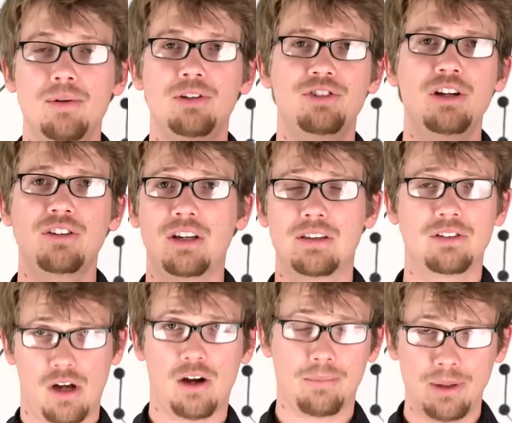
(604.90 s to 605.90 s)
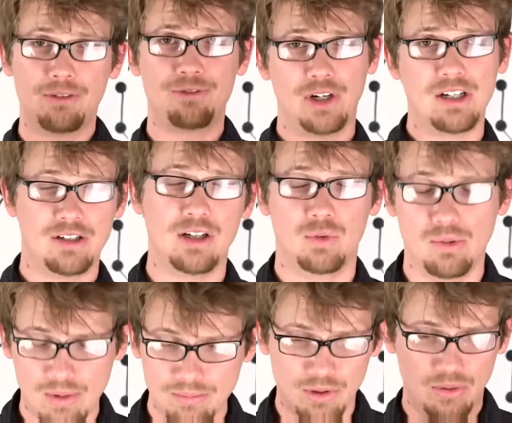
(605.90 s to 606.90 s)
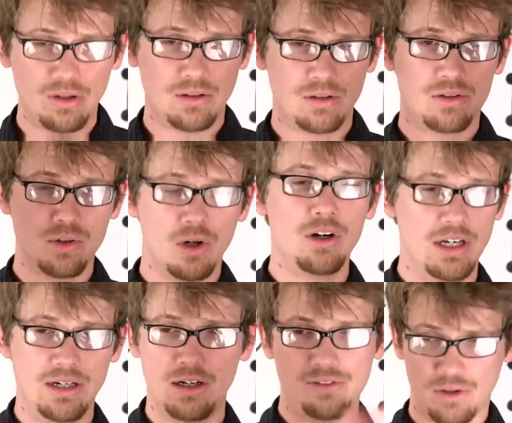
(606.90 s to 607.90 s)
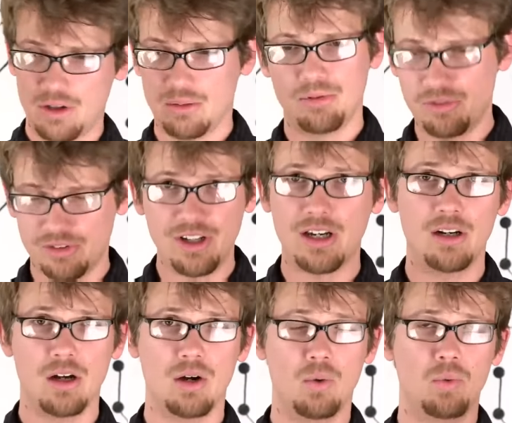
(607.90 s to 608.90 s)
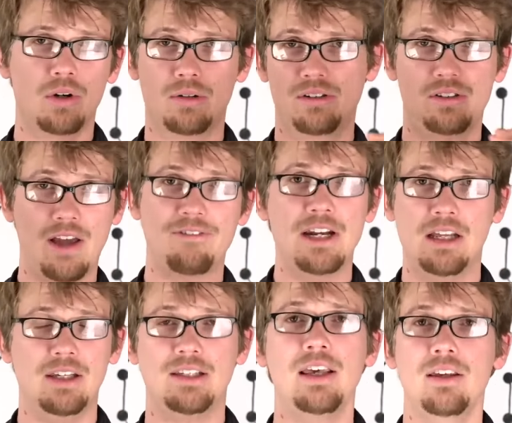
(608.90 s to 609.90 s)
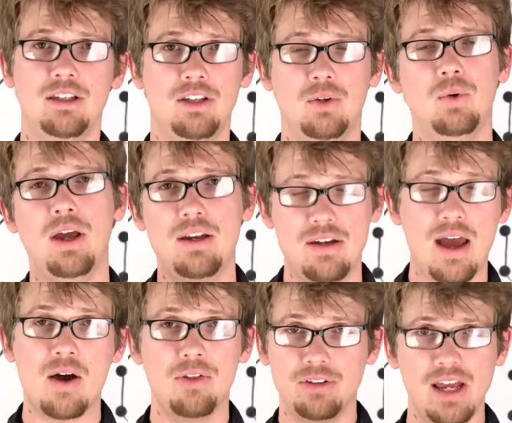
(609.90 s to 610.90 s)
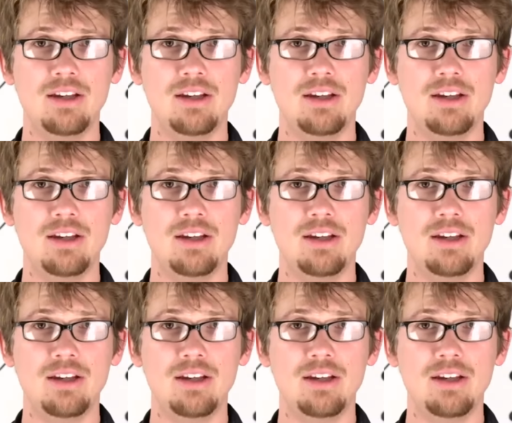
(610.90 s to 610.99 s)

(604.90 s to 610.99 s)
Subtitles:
Chemical changes like this are a big frickin' deal. Remember, chlorine and sodium just a second ago were definitely killing you, and now they're